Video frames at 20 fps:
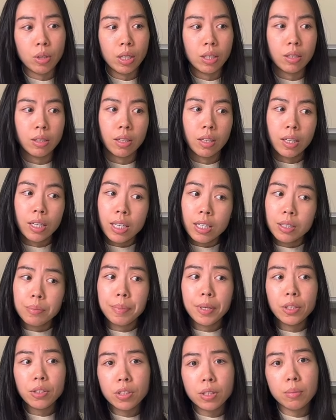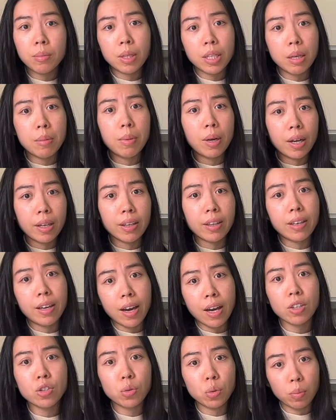You need to spare some money buying the
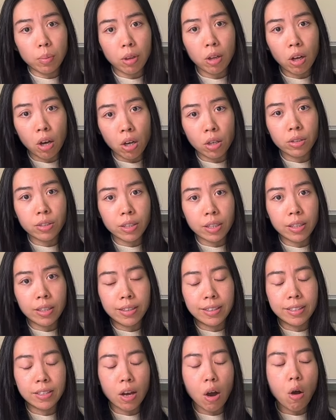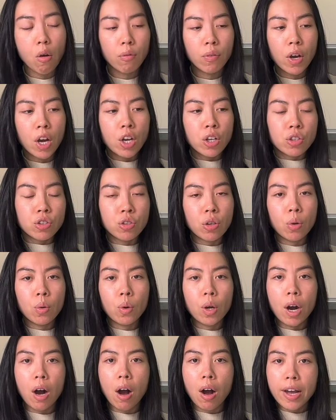actual plant itself.
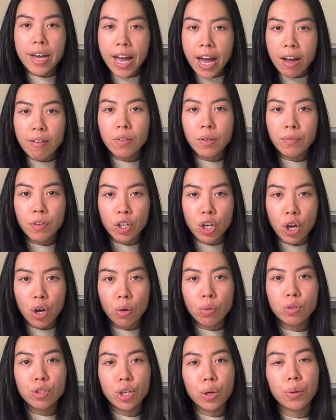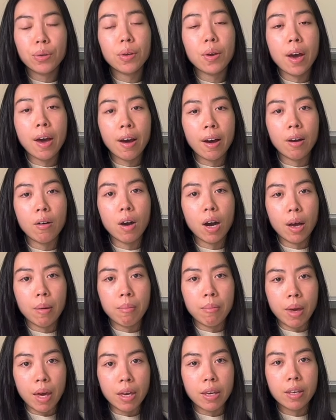So I have a video showing you how I
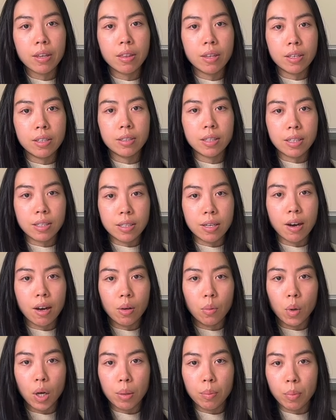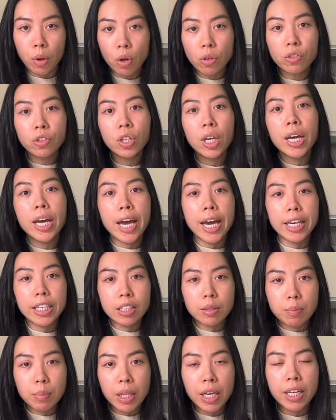make these DIY pot,
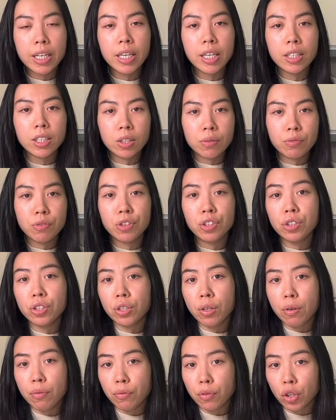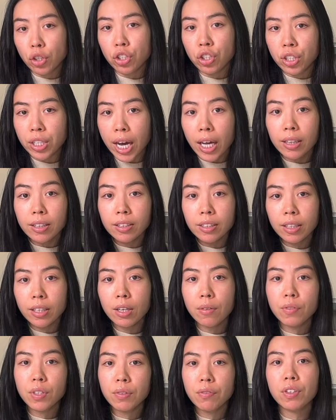explaining different
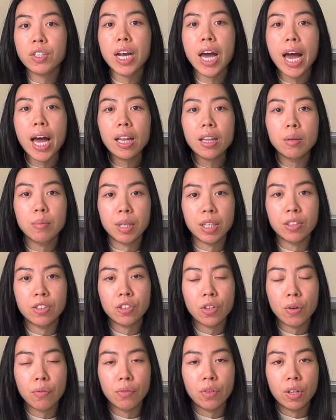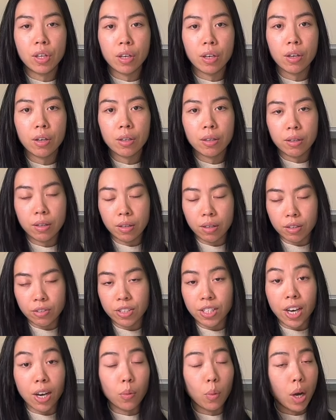functionality of different element of the
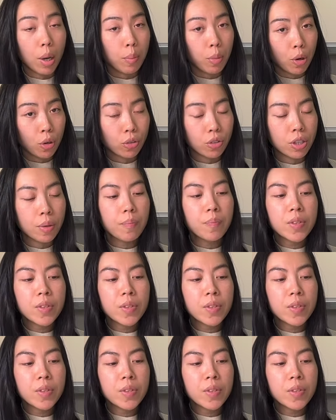DIY pot.